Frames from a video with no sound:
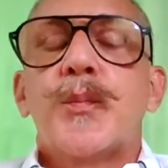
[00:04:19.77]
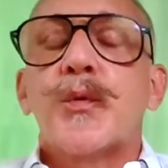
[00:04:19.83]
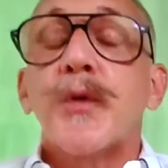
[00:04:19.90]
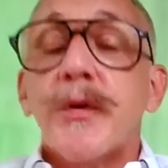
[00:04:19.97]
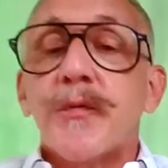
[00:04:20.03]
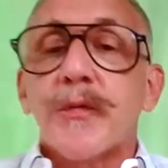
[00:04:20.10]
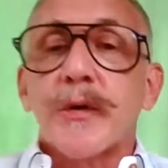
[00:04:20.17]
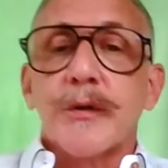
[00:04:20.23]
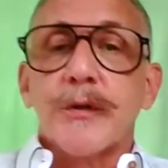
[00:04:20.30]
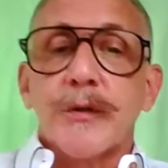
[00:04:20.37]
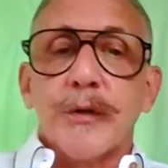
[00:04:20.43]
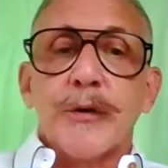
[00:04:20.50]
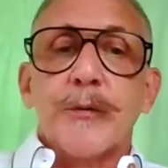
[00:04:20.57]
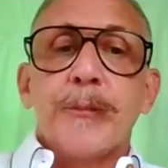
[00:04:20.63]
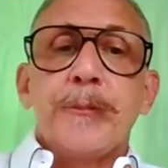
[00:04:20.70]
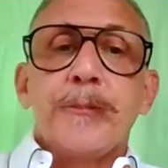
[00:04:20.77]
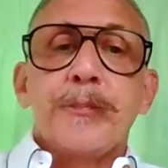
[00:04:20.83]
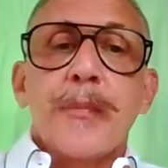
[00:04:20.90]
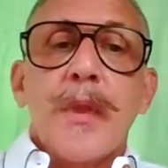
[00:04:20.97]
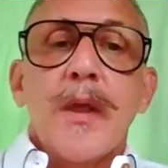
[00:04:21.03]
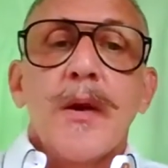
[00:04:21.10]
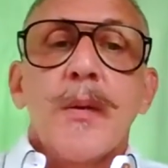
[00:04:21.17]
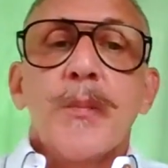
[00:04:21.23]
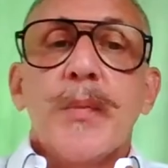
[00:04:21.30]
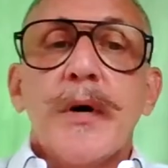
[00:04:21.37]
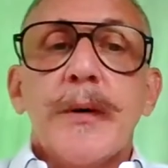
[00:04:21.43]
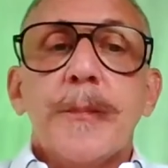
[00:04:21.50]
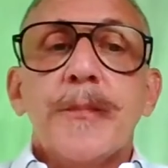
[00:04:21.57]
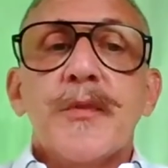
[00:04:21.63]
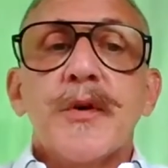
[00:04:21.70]
prefrontal lobe.
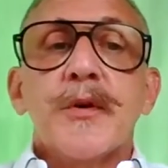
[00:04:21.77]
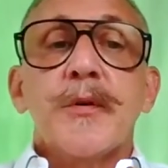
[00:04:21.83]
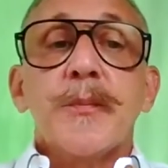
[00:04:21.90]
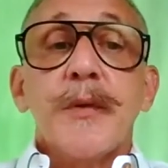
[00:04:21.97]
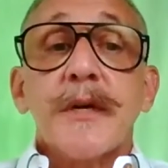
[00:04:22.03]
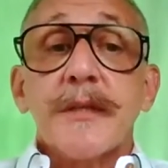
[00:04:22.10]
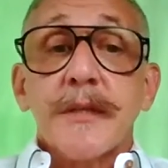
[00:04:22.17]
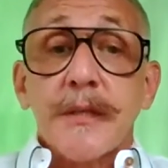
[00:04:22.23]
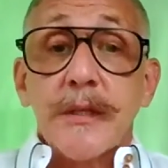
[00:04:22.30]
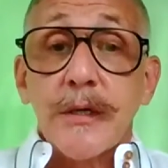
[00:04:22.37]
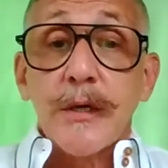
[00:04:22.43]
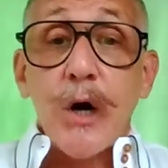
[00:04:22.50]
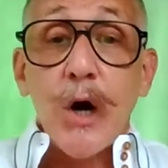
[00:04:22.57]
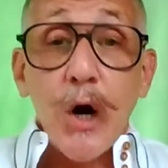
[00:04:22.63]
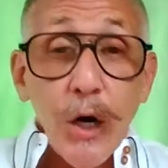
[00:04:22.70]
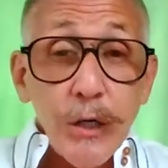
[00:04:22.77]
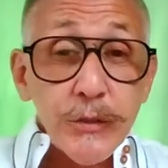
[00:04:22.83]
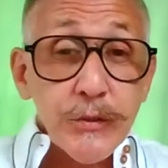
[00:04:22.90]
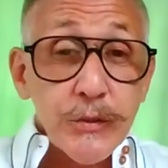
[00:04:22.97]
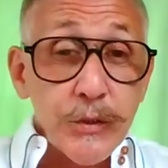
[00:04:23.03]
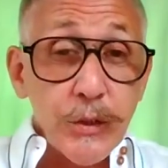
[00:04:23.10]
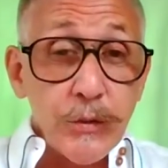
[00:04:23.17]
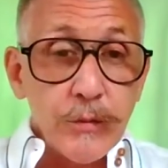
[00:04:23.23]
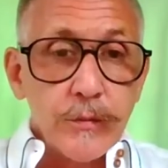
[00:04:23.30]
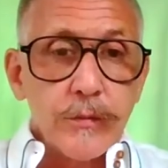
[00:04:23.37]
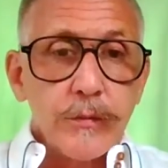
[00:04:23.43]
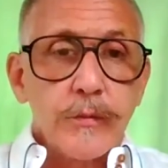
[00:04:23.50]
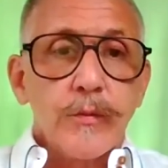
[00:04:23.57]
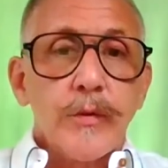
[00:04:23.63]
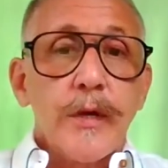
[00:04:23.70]
But the amygdala also,
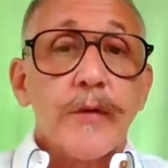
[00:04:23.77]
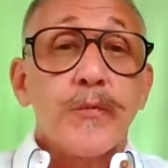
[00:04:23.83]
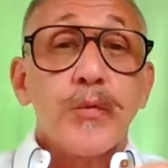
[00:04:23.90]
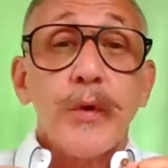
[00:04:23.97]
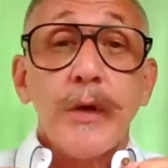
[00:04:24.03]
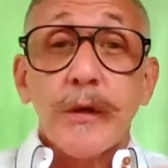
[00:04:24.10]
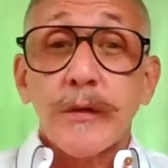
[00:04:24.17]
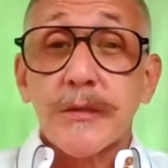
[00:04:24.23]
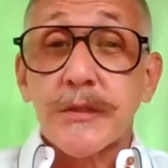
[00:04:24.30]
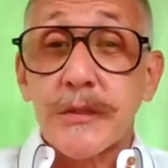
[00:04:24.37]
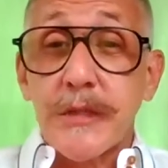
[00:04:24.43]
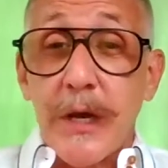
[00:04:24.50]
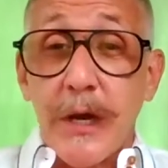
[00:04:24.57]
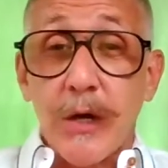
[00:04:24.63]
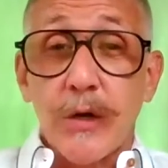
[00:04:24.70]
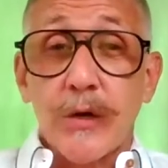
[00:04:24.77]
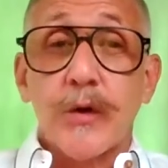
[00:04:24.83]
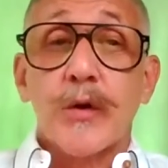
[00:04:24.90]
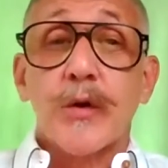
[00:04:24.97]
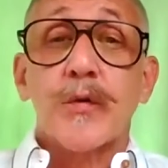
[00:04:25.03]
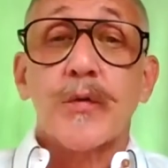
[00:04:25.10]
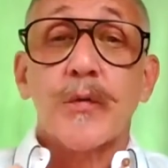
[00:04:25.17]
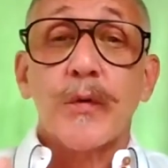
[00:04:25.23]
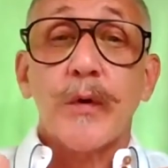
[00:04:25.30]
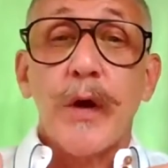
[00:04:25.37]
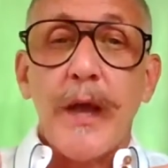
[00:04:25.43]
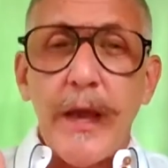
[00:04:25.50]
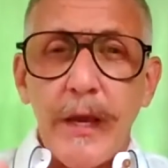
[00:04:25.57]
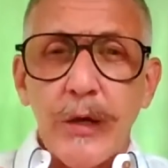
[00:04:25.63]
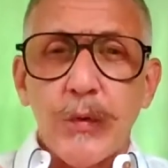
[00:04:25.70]
if we are scared or
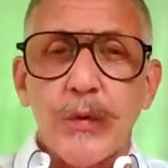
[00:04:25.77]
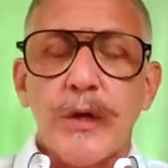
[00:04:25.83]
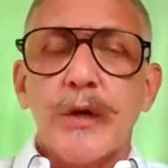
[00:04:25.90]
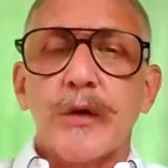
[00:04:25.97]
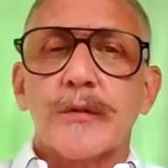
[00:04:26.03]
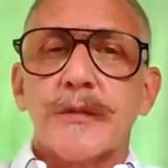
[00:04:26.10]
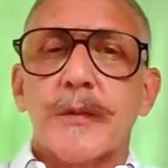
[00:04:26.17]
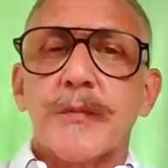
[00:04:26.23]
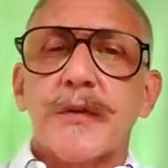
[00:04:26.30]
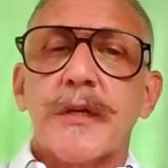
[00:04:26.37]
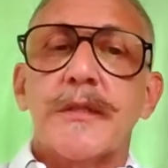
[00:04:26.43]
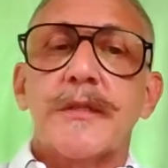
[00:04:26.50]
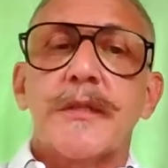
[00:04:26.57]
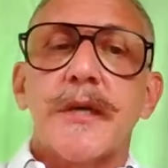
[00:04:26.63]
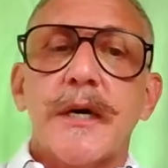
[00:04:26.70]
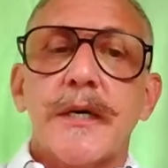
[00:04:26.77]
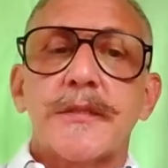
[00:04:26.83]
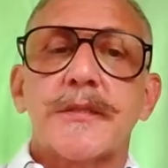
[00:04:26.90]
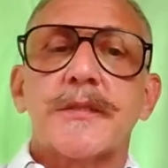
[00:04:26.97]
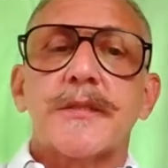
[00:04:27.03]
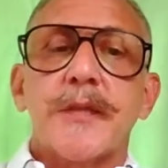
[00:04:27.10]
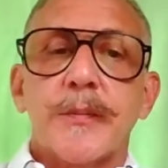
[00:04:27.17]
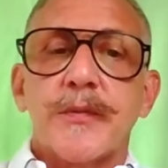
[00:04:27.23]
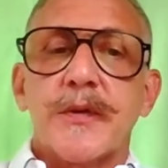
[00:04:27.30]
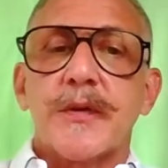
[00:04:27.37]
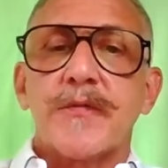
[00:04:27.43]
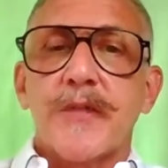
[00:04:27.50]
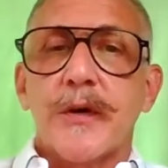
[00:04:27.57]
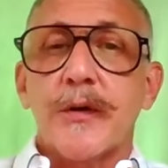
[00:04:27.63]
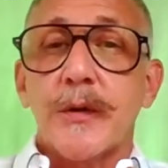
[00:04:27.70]
angry or something, does
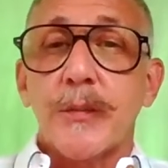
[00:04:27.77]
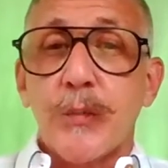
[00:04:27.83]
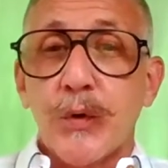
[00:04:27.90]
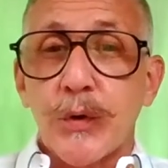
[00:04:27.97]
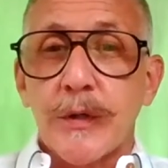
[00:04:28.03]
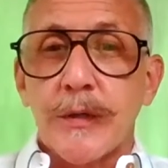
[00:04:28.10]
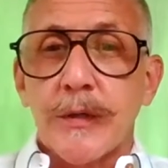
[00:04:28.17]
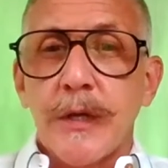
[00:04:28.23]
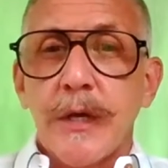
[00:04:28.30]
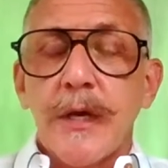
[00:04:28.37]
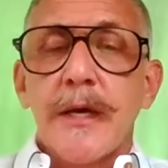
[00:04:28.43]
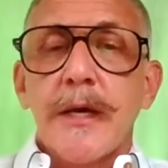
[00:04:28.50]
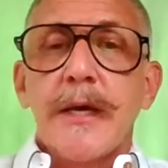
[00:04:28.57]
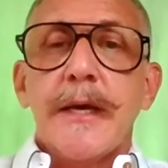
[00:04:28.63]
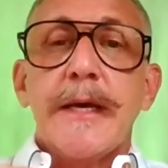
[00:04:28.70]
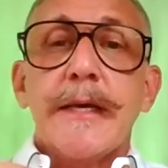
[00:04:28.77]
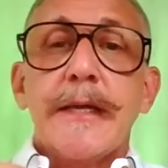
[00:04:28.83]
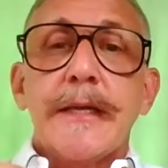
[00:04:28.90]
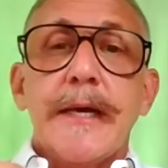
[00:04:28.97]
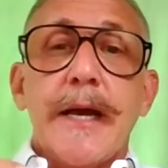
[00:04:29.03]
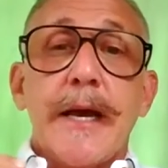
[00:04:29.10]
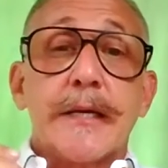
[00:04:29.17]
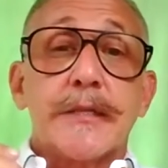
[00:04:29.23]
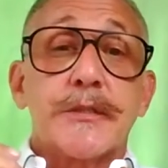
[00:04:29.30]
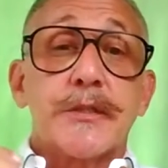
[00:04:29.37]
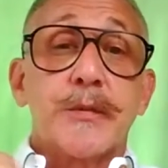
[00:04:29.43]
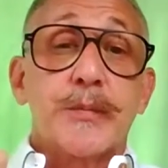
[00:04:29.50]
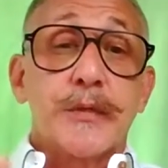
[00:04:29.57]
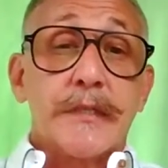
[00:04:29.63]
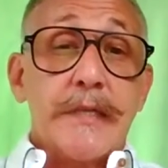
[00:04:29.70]
something very important. It
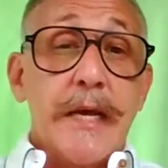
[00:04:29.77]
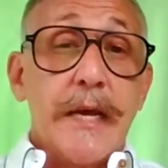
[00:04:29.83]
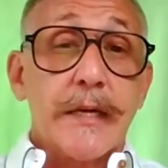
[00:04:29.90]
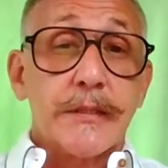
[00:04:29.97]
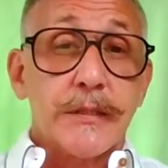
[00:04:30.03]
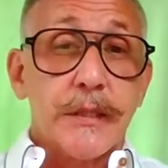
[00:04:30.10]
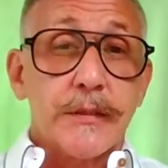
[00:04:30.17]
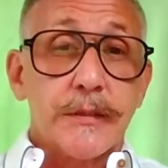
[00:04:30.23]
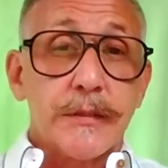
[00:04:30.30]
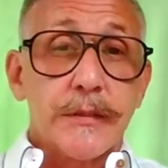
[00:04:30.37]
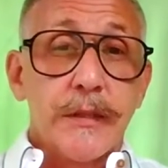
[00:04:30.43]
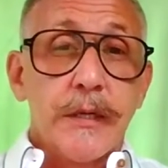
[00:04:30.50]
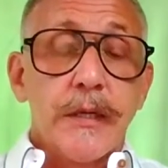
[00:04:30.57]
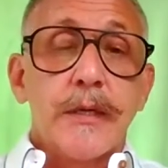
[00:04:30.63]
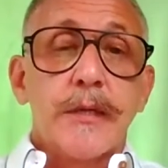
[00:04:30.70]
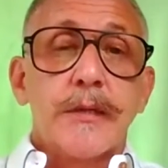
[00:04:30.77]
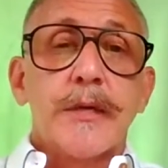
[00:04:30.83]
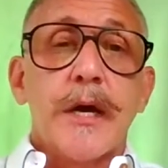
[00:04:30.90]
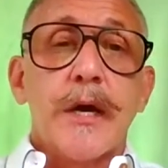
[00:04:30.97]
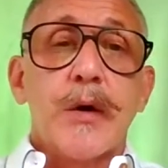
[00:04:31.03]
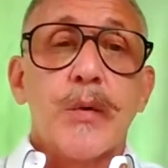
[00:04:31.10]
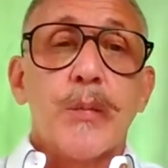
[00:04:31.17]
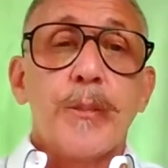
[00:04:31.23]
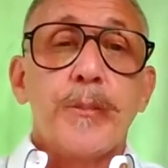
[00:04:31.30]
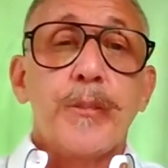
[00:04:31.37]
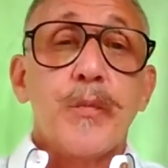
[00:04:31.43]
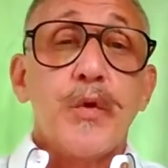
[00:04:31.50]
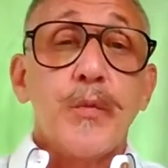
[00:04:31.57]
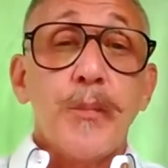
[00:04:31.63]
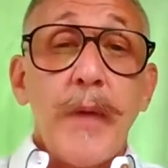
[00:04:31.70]
actually protects us. Now,
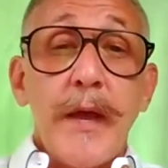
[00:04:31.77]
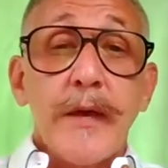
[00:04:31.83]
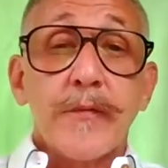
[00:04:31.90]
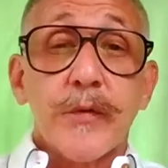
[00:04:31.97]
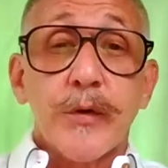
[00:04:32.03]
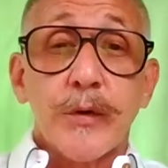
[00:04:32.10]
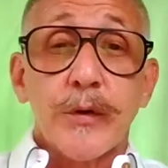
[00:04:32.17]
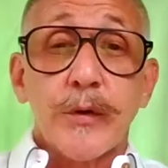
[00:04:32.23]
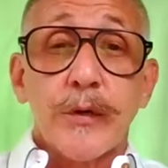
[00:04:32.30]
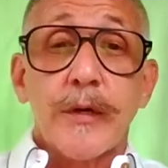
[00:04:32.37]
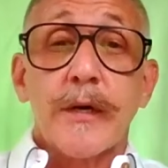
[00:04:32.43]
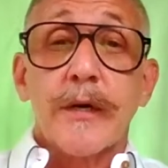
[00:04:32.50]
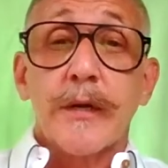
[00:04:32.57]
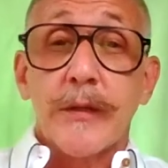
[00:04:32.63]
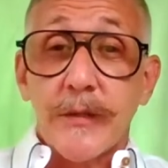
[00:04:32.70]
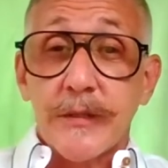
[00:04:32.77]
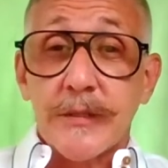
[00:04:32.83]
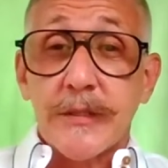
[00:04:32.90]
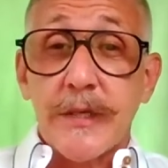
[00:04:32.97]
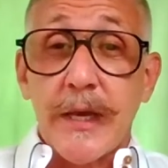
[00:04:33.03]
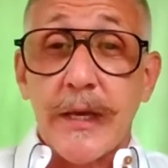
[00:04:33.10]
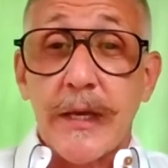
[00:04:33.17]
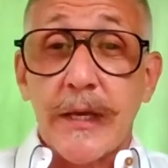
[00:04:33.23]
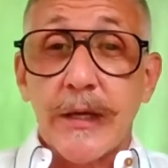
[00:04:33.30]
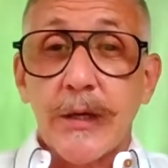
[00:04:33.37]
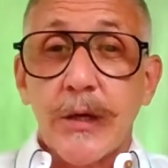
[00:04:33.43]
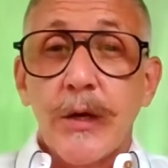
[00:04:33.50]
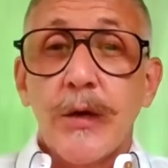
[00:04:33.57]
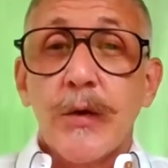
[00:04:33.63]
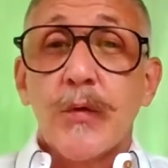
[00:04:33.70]
you may have heard the saying,
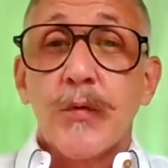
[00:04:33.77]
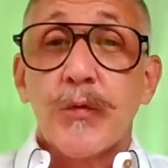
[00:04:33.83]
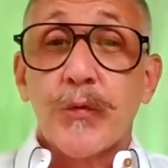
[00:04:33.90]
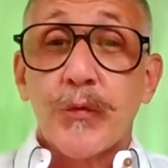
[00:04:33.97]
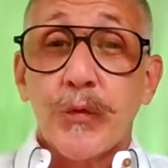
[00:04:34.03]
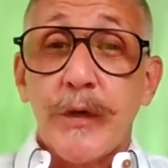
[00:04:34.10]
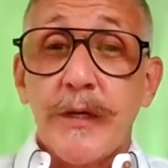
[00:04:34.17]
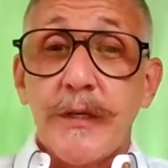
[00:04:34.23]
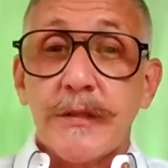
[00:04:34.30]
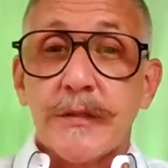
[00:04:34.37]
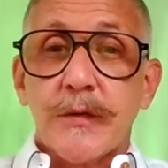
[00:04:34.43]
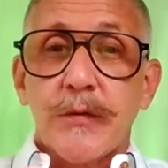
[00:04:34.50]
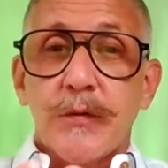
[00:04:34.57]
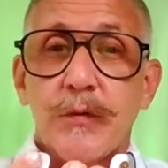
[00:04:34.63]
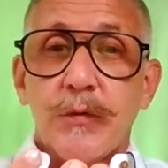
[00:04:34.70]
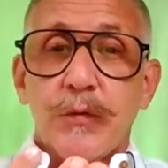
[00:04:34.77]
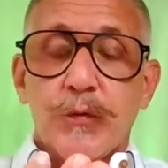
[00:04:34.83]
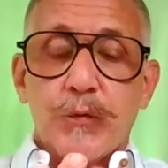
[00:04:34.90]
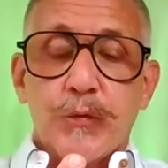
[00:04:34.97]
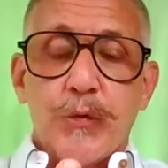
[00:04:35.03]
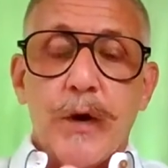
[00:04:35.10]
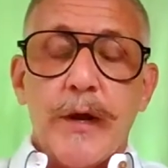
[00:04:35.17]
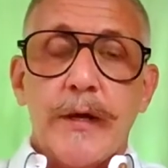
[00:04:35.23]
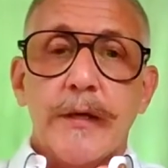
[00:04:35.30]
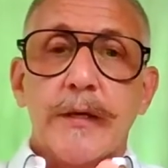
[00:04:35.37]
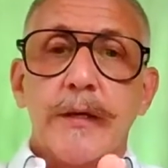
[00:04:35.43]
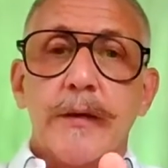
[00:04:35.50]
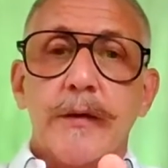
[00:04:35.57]
freeze, flight,